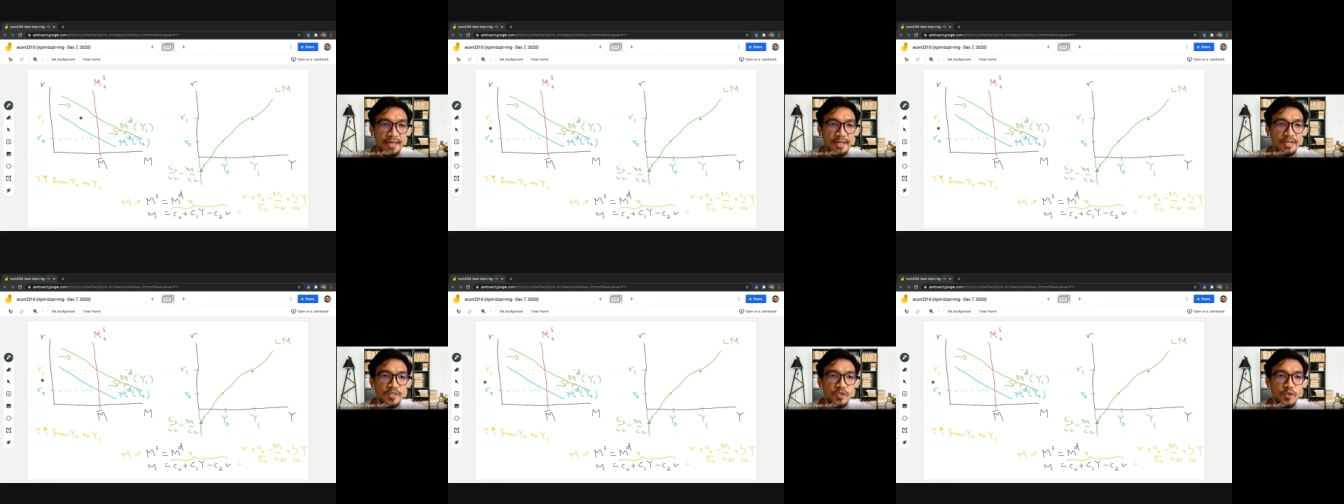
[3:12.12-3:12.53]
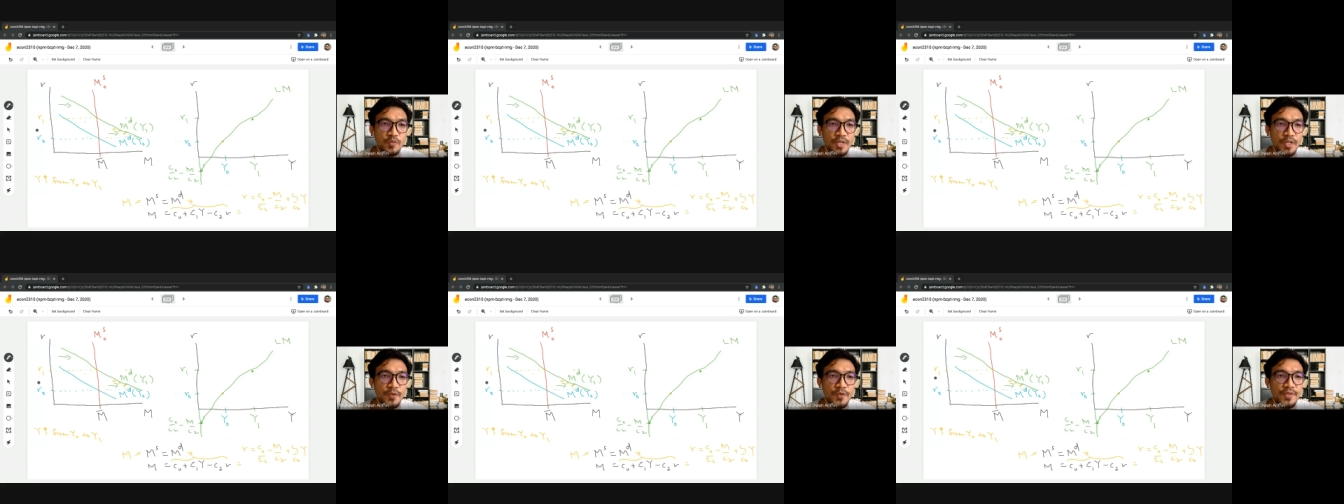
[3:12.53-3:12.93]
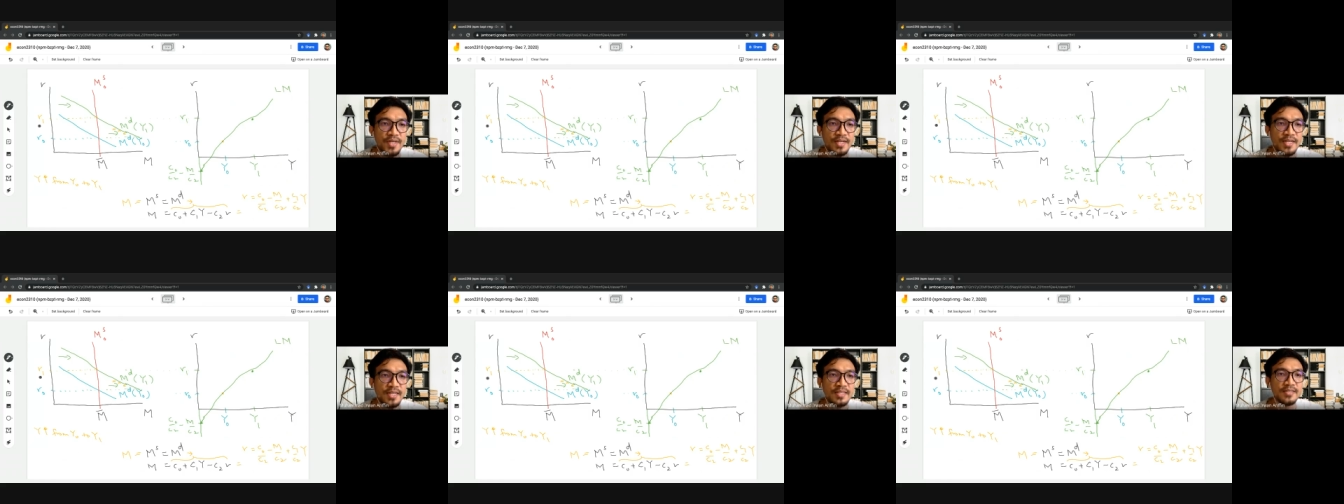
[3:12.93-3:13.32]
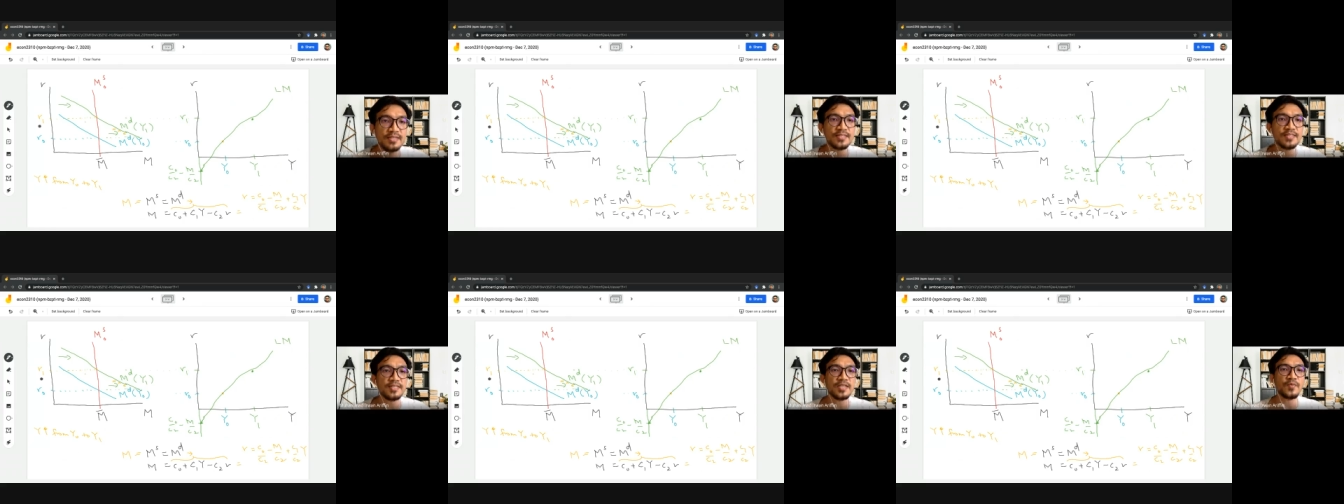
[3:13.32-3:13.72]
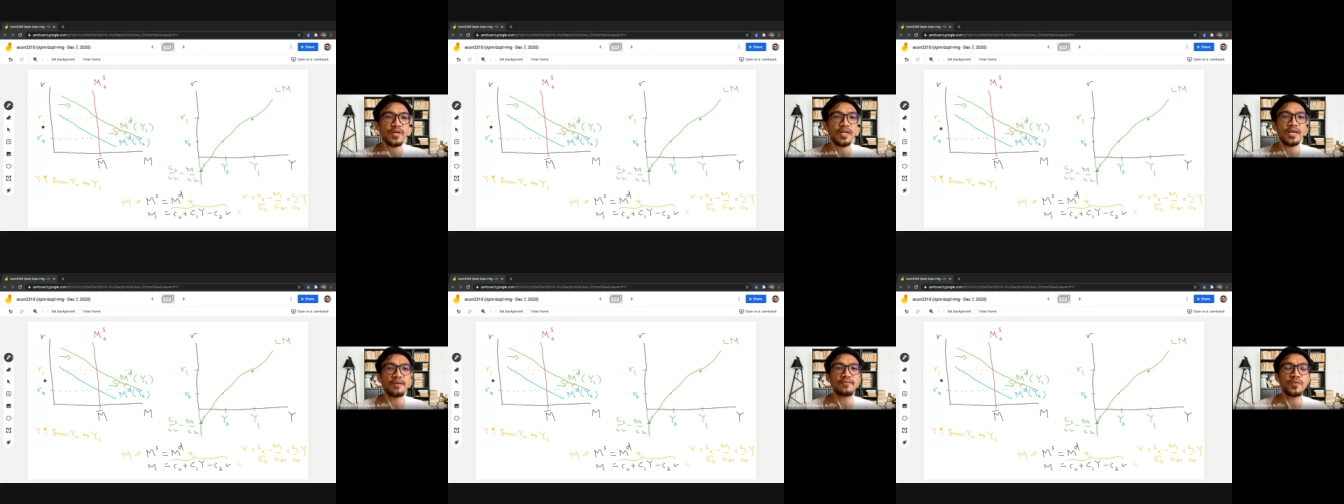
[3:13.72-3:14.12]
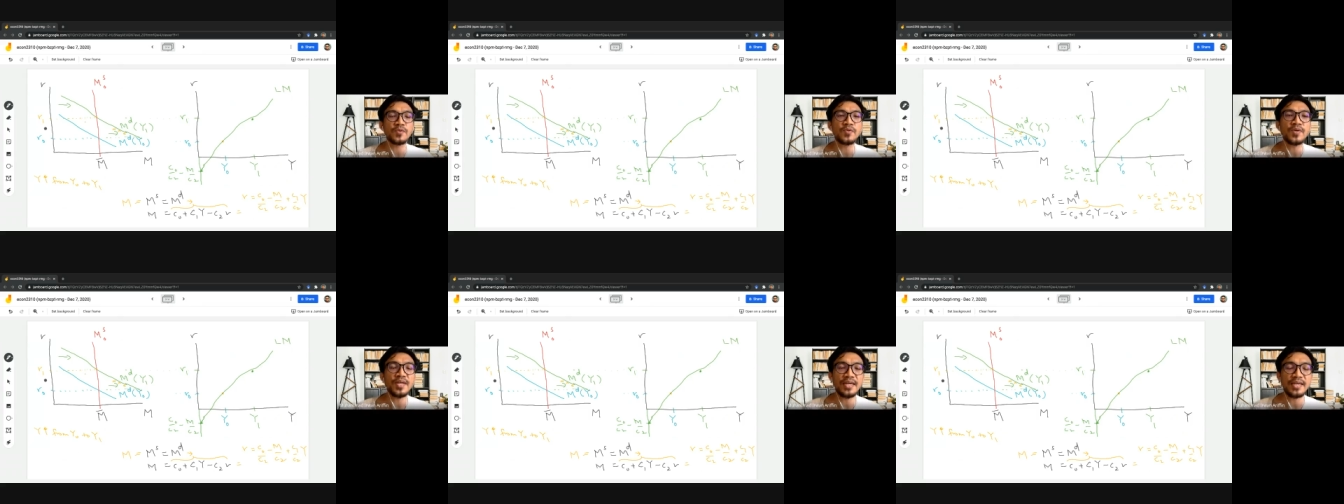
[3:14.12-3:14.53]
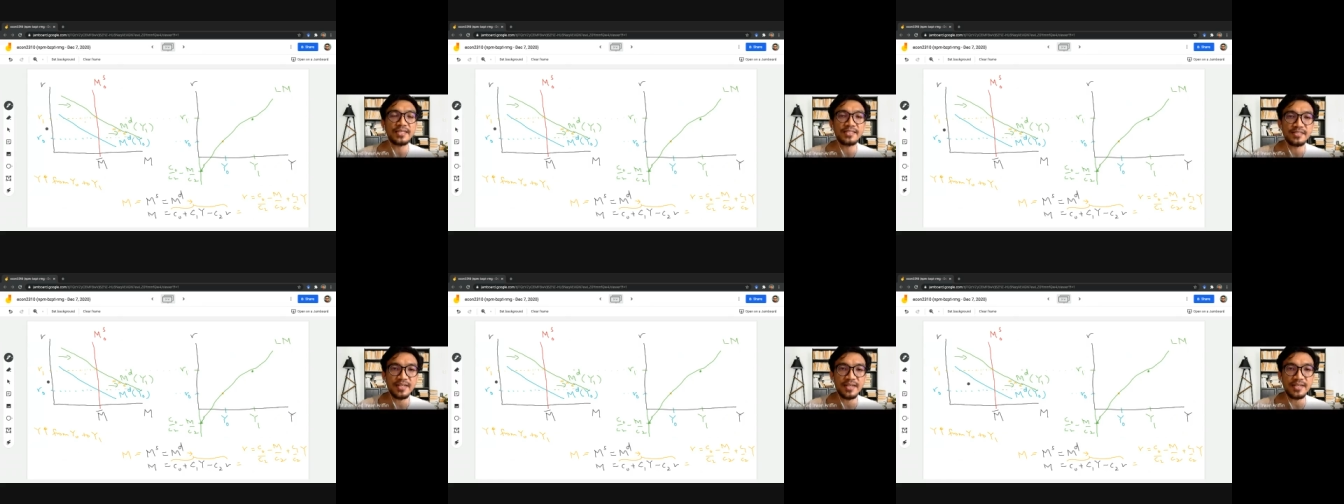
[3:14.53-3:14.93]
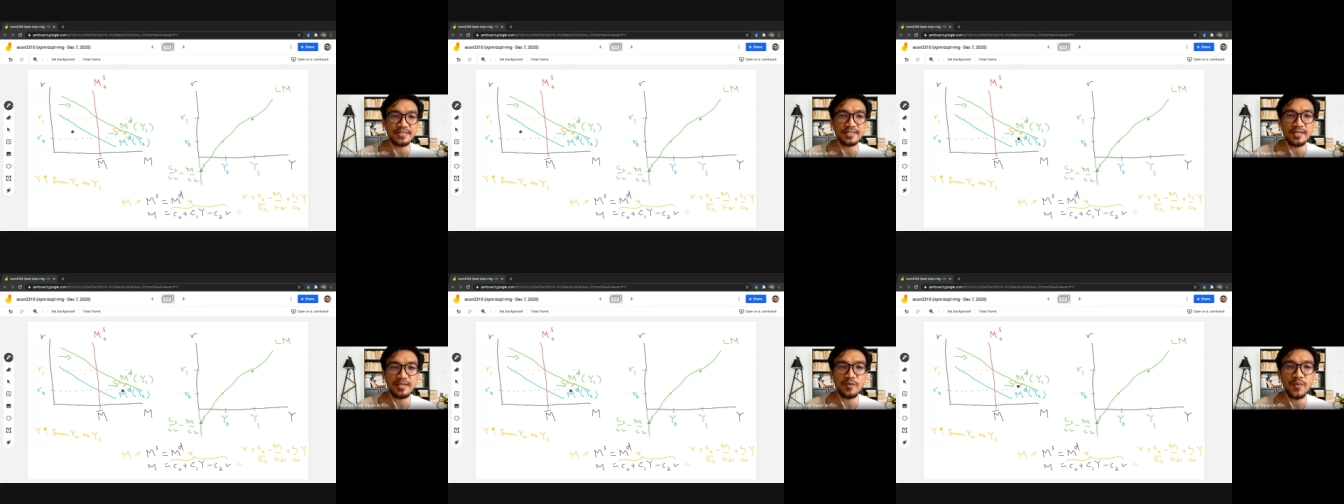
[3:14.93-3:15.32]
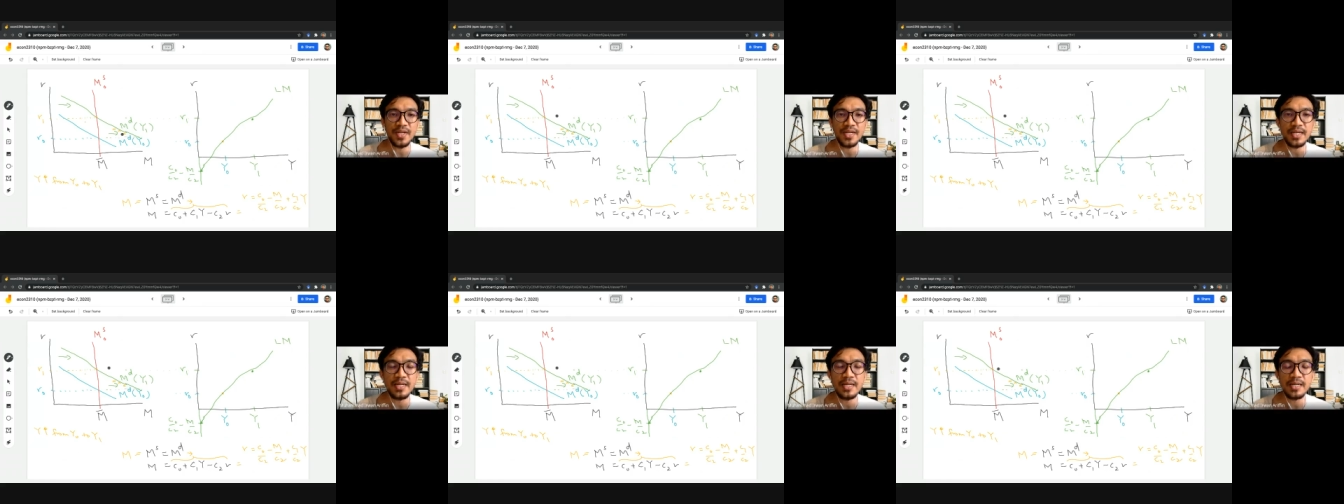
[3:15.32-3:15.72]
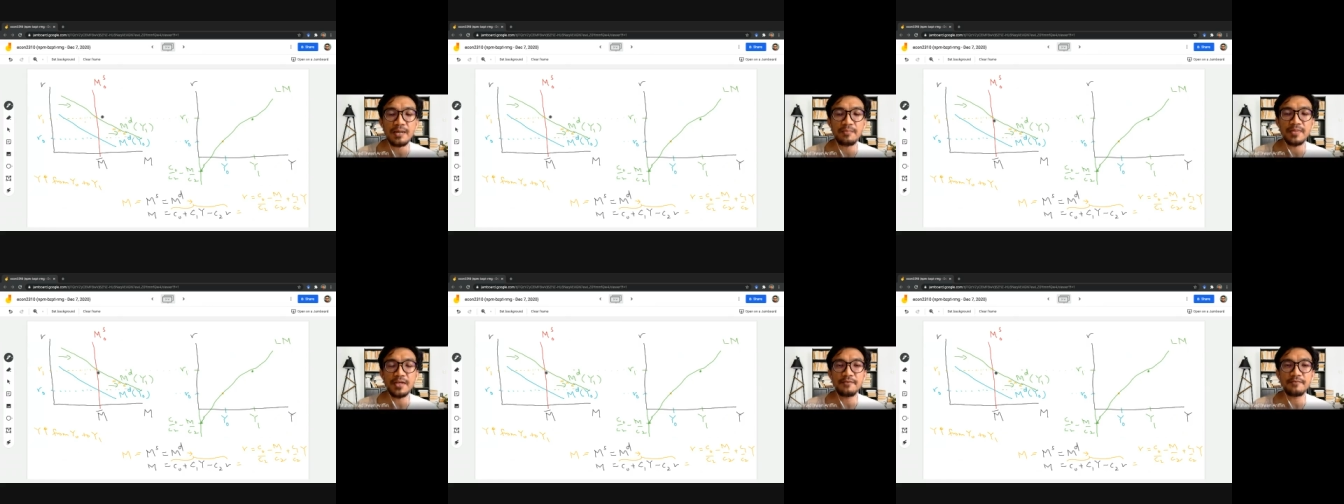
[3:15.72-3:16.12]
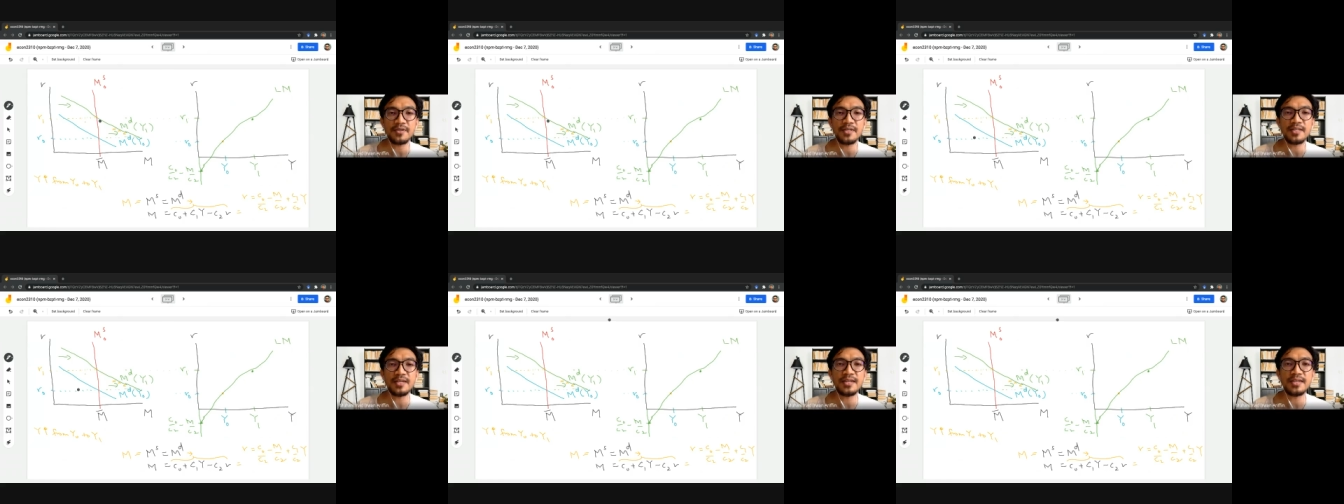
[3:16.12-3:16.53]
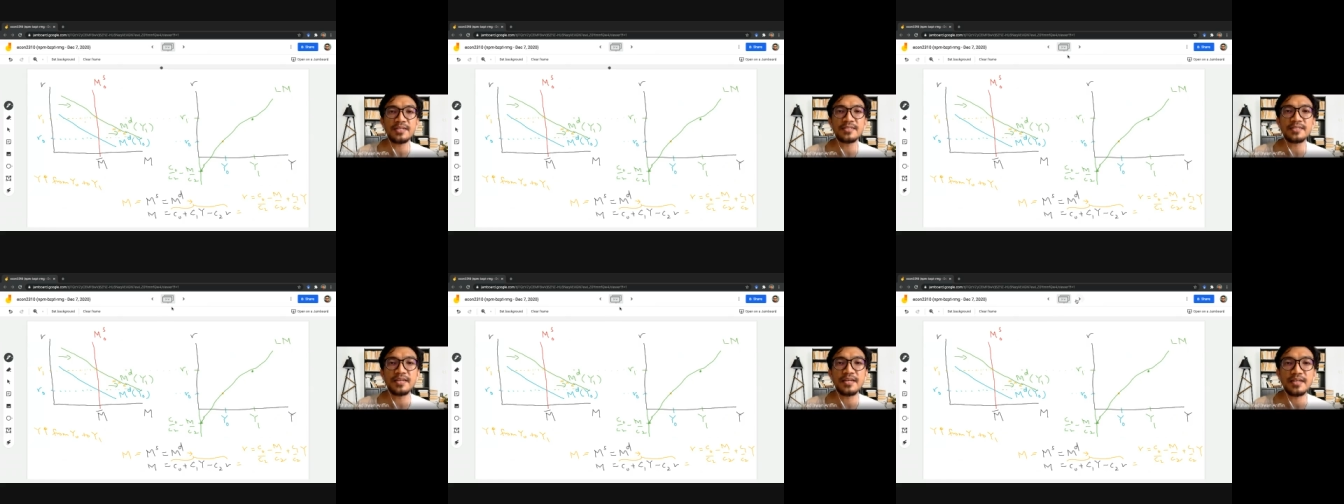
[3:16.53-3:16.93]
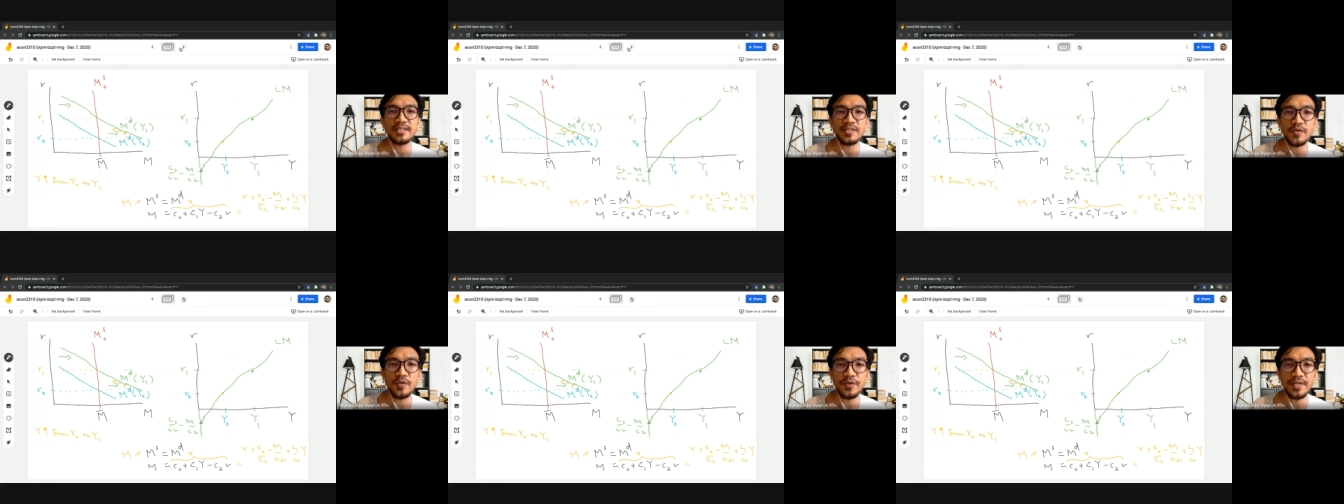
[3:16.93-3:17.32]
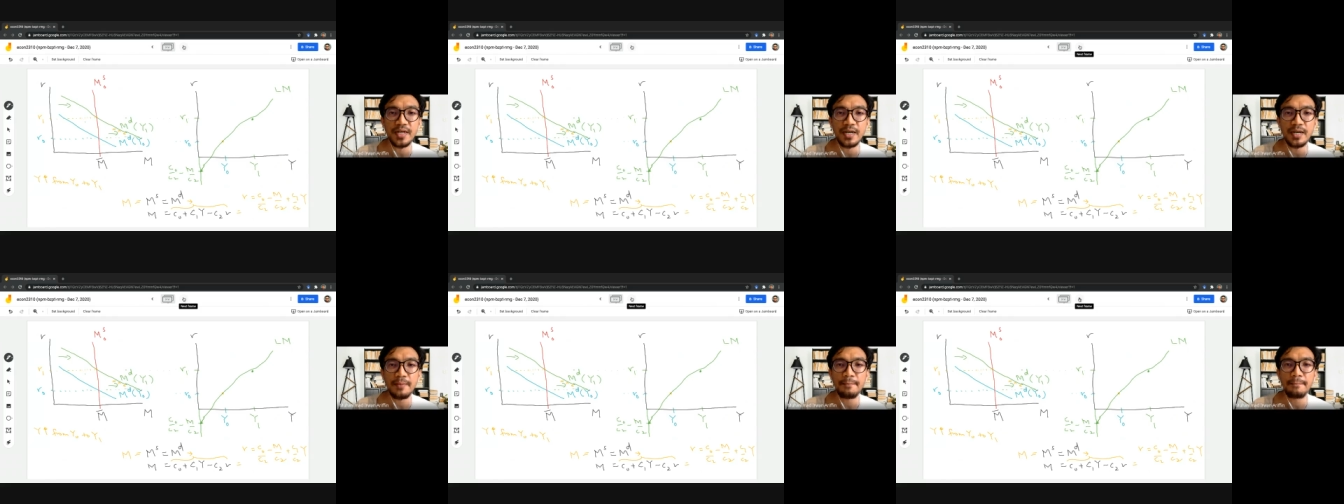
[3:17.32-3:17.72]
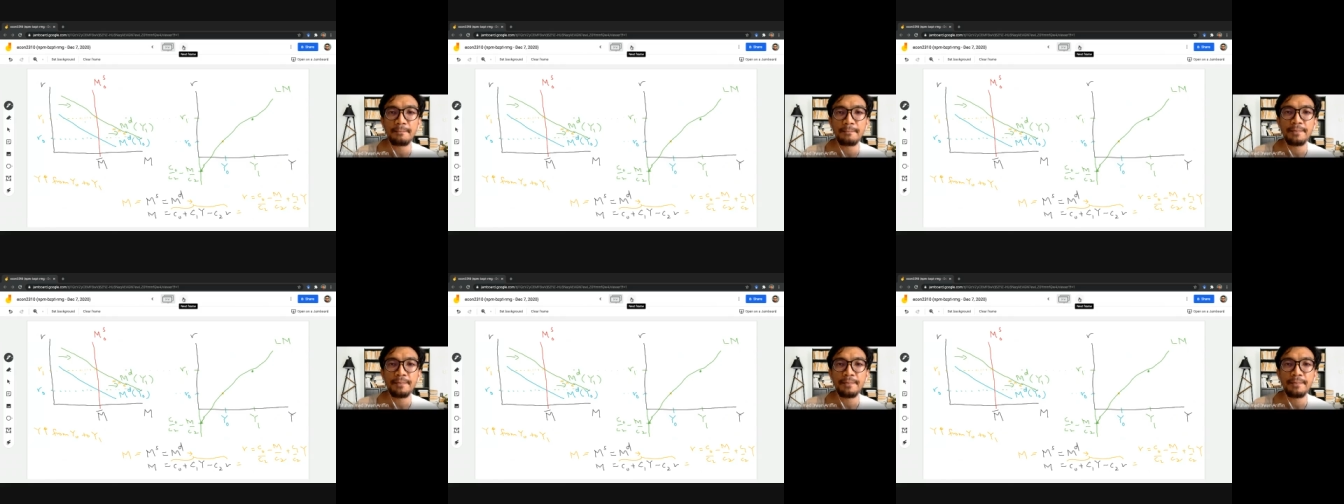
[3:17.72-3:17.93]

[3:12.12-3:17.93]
So we know that interest rate will have to adjust uh, when income level has has gone up.